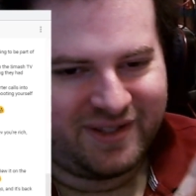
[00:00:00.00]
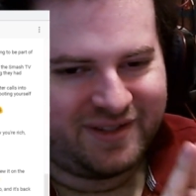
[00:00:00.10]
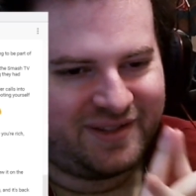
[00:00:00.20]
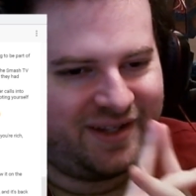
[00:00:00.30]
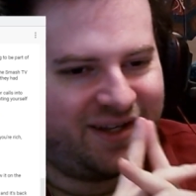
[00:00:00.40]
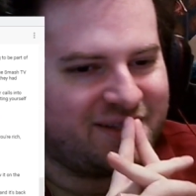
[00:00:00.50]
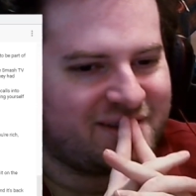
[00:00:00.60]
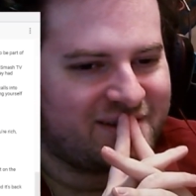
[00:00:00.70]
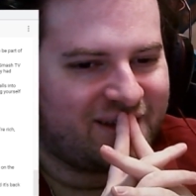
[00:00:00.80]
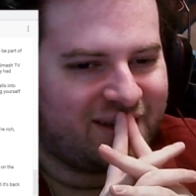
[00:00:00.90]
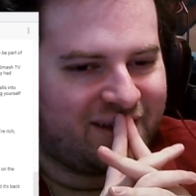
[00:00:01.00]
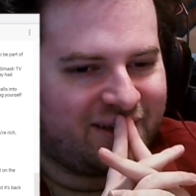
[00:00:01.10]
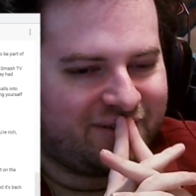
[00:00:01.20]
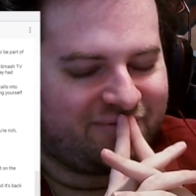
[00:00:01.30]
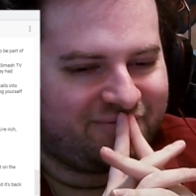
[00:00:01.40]
Nice.
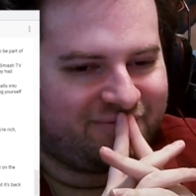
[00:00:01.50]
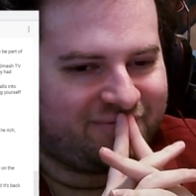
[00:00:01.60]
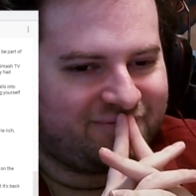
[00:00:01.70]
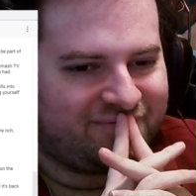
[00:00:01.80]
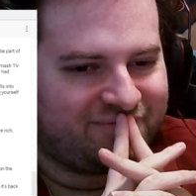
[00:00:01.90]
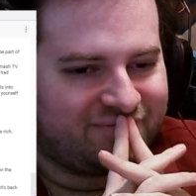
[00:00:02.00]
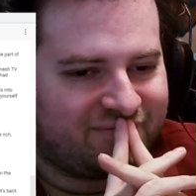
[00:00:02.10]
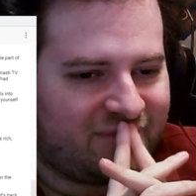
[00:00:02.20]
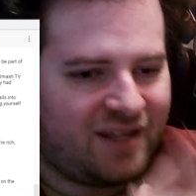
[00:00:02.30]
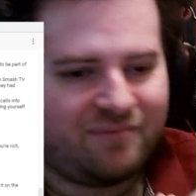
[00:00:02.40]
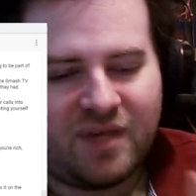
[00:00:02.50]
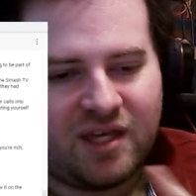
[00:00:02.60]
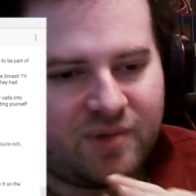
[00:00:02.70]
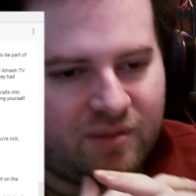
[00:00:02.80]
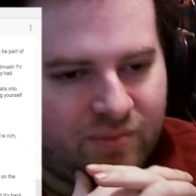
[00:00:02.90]
Yeah,
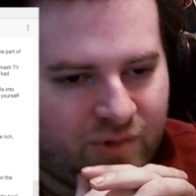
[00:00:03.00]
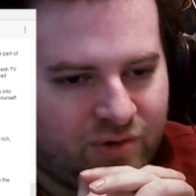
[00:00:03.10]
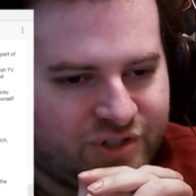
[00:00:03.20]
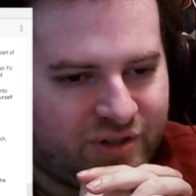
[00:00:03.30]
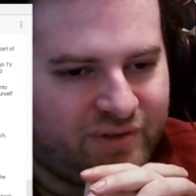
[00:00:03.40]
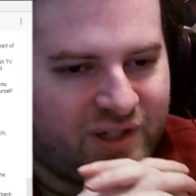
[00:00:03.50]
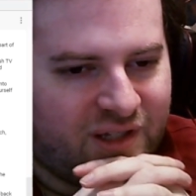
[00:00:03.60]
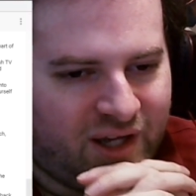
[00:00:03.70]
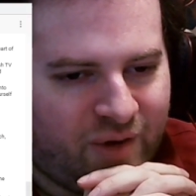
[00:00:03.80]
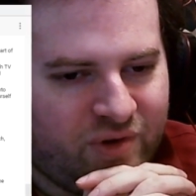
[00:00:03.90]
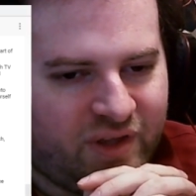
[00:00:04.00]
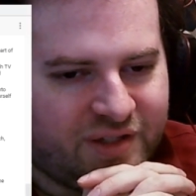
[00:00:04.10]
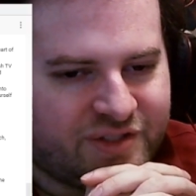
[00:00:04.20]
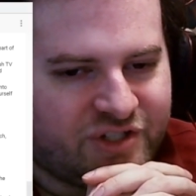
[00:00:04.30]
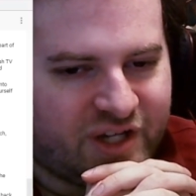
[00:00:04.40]
maybe, Mojo. I would like
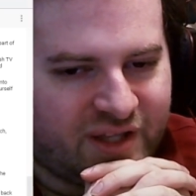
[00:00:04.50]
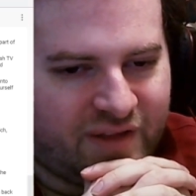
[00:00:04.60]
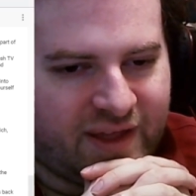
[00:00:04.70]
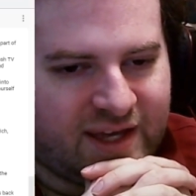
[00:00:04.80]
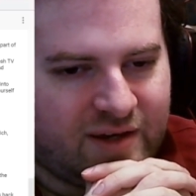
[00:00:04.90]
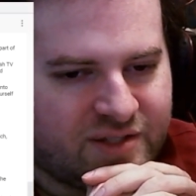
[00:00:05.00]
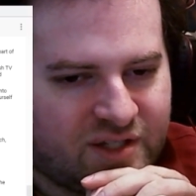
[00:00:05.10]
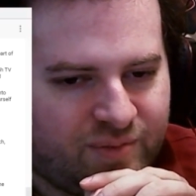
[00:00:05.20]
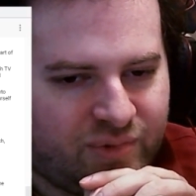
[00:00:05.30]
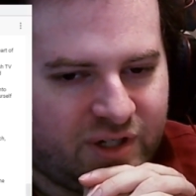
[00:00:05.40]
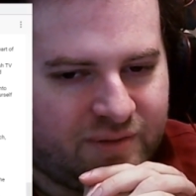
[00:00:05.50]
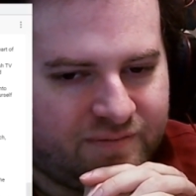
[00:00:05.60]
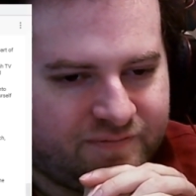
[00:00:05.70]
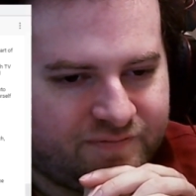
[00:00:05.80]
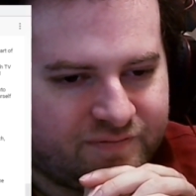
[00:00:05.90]
to check out that game at some point.
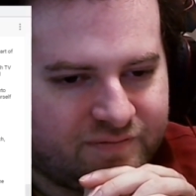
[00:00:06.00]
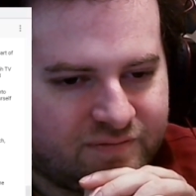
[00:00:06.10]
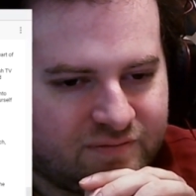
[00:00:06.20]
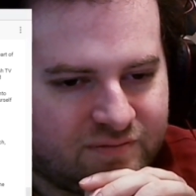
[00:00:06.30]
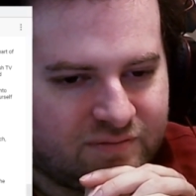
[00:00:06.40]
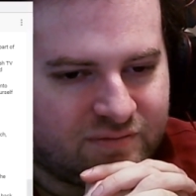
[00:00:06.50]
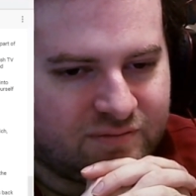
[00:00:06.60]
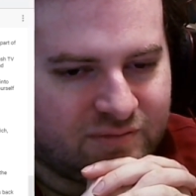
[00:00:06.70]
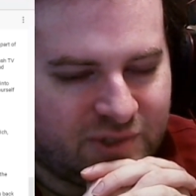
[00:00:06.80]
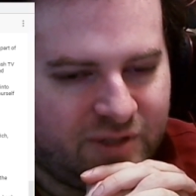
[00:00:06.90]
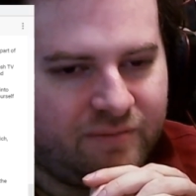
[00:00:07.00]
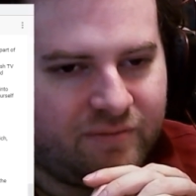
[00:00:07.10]
Yep. Yeah.